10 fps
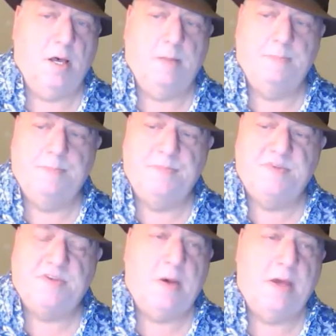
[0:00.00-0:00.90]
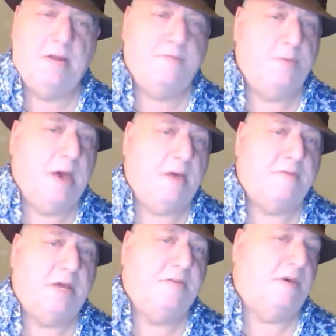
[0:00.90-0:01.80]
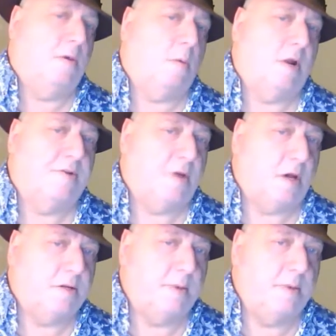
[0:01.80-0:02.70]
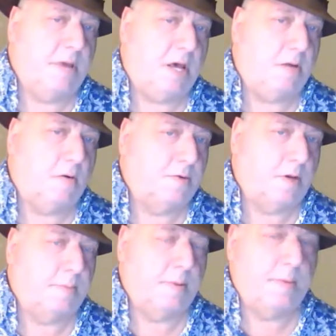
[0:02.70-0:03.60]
And if you have anything you want to talk to me about you